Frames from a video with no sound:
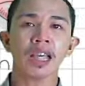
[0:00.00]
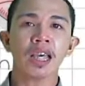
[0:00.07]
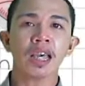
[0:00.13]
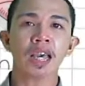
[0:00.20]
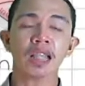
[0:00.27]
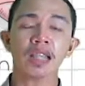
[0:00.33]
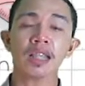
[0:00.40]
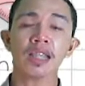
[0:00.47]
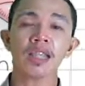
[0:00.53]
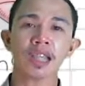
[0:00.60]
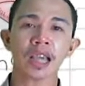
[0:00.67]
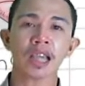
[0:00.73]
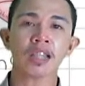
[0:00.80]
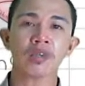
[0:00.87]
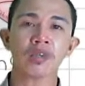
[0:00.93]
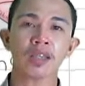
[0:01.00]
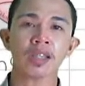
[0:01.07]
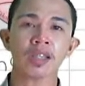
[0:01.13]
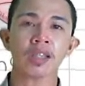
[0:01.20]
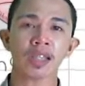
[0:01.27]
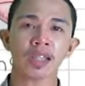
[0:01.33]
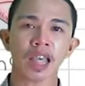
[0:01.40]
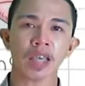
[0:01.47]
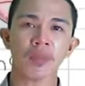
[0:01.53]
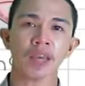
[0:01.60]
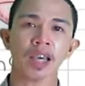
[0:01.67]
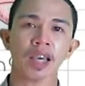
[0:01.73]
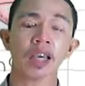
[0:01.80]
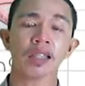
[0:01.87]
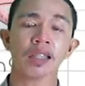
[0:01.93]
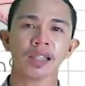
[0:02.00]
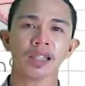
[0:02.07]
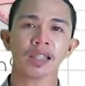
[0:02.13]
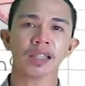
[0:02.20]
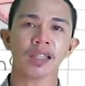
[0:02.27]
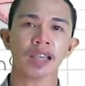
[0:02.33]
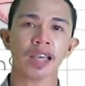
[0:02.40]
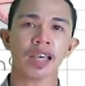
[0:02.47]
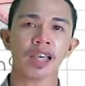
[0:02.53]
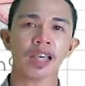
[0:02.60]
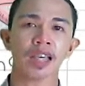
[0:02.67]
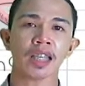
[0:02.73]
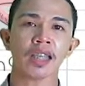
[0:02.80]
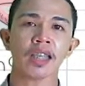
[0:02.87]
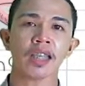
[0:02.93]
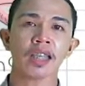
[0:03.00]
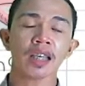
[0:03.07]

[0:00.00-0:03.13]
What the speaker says: and is actually the same as the second